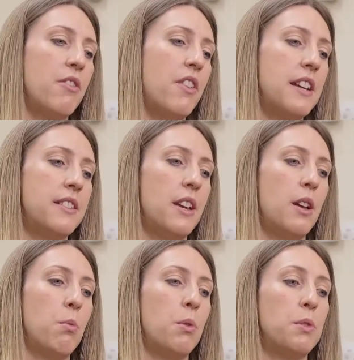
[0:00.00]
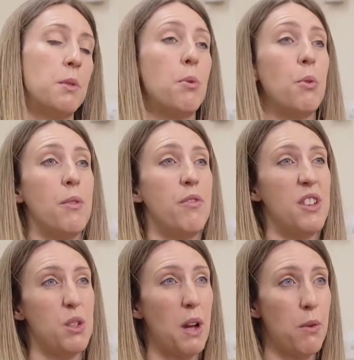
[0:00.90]
advisor will support them
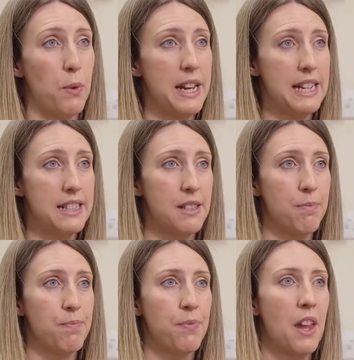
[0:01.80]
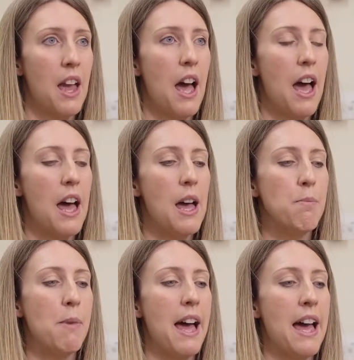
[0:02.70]
for 12 weeks,
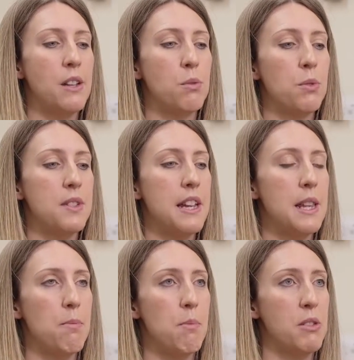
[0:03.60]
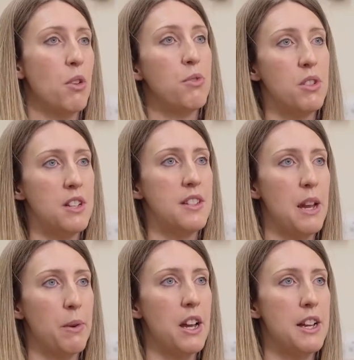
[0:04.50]
and we'll see them as often as
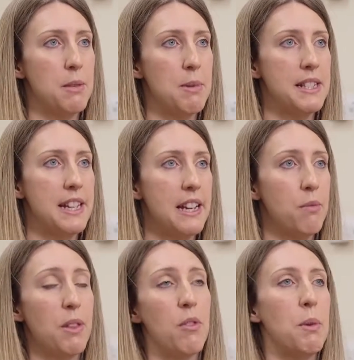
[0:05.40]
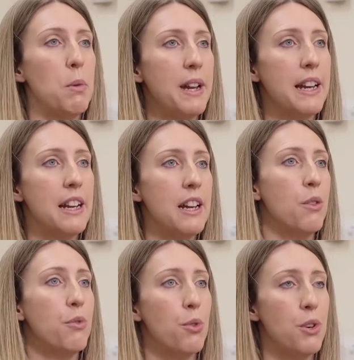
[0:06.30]
they would like to be seen, whether it be weekly
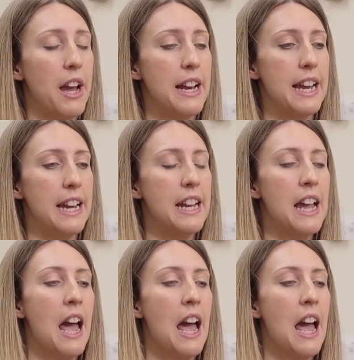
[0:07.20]
or fortnightly.